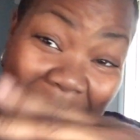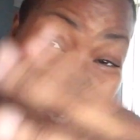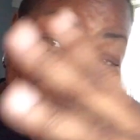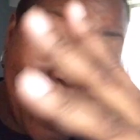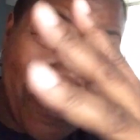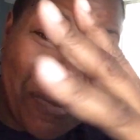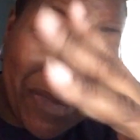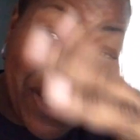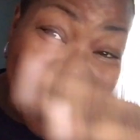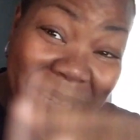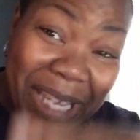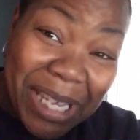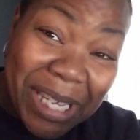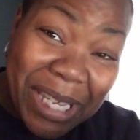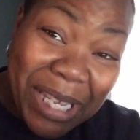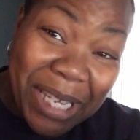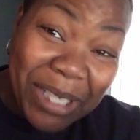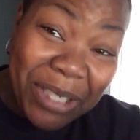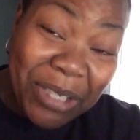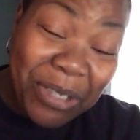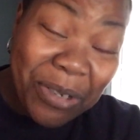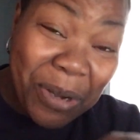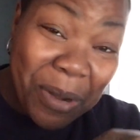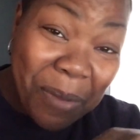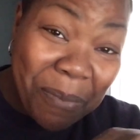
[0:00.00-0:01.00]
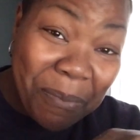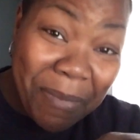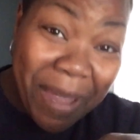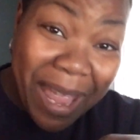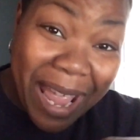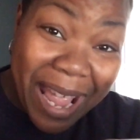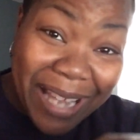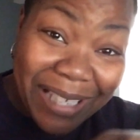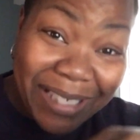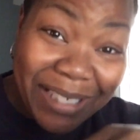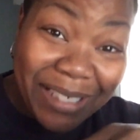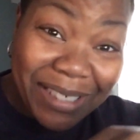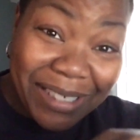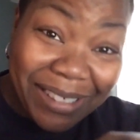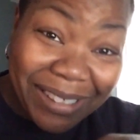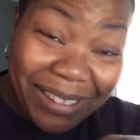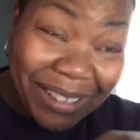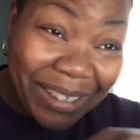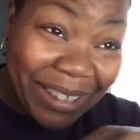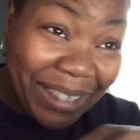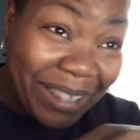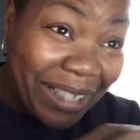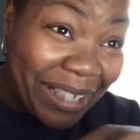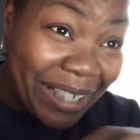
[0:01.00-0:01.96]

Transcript: I mean, can you imagine